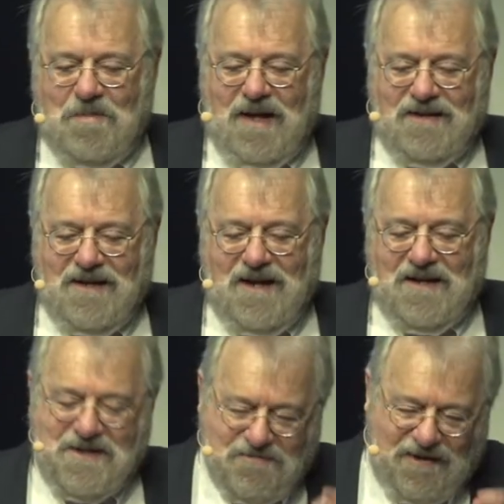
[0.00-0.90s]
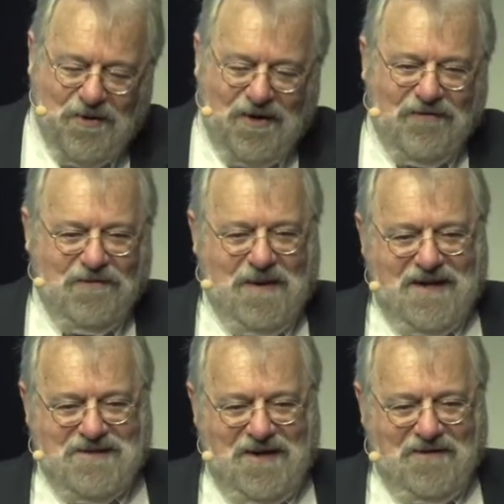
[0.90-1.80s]
But uh, it is recorded for
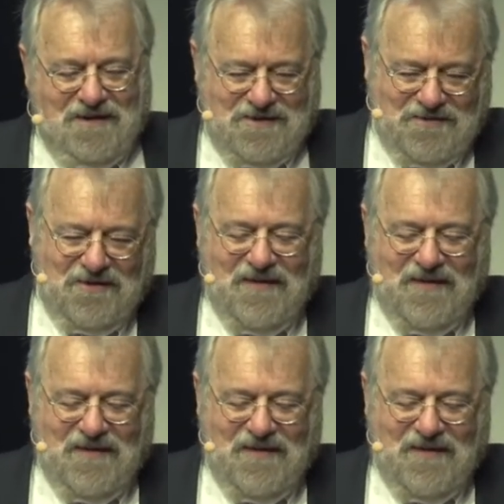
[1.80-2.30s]
posterity sort